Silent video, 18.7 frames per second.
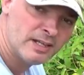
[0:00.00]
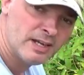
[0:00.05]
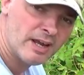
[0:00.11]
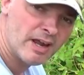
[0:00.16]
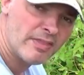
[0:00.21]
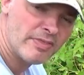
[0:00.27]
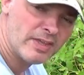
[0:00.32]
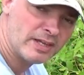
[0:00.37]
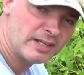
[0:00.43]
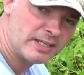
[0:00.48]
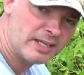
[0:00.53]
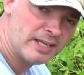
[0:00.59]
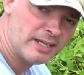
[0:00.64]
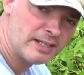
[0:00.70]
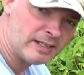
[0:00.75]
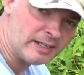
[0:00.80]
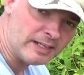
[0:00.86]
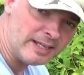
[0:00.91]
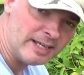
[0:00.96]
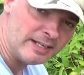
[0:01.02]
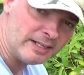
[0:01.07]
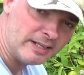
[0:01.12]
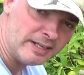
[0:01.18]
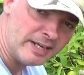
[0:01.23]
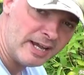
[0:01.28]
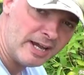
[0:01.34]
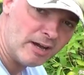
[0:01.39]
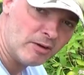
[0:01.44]
and they can't
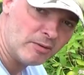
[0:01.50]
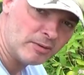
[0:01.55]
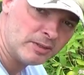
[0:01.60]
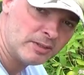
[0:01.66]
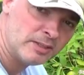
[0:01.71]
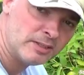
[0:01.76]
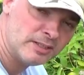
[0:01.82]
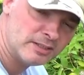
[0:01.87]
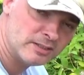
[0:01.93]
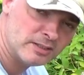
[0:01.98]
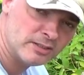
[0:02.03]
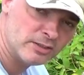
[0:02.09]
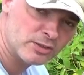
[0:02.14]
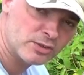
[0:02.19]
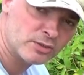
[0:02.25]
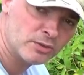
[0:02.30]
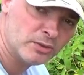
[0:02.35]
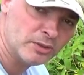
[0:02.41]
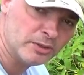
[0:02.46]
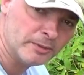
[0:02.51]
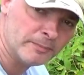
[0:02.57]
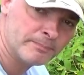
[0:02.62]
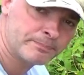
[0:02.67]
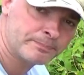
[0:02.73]
get down into the soil.